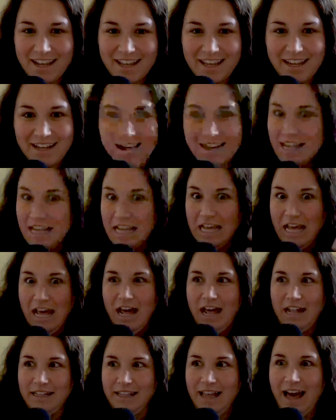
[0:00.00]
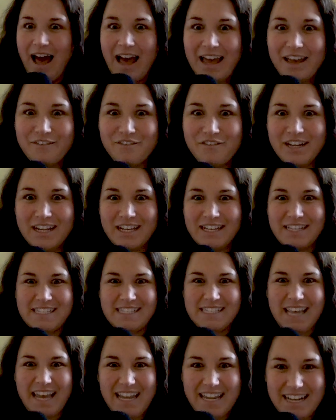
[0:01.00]
and alive and
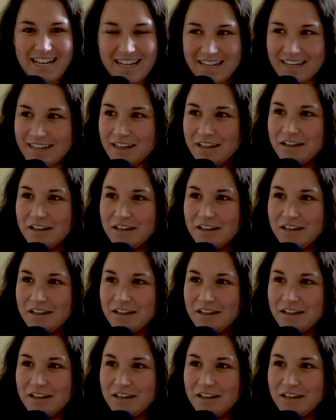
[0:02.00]
excited.